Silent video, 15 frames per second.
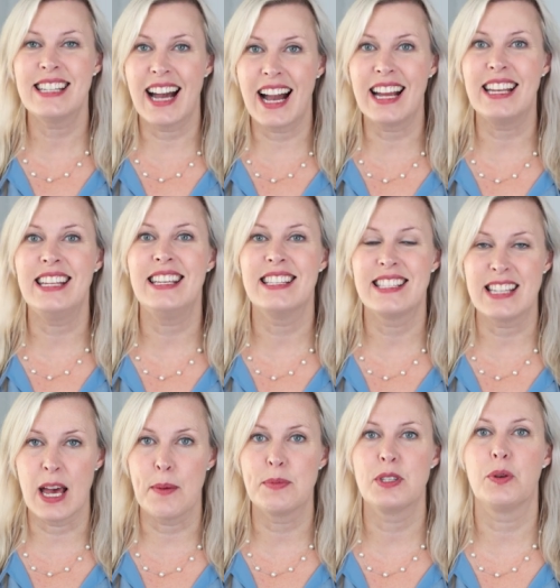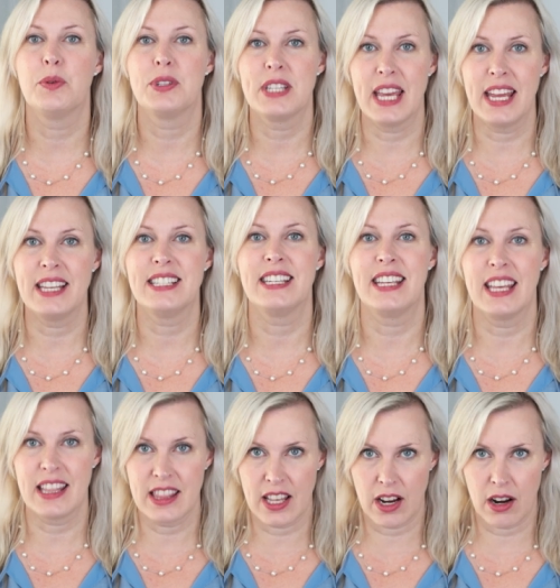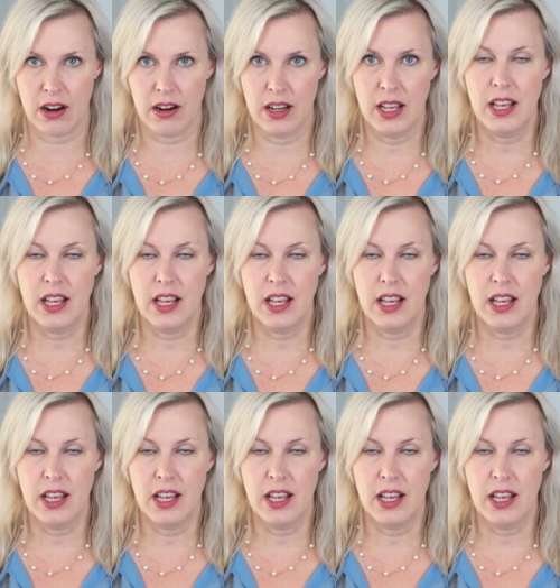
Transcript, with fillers: tiny steps it will take to get there.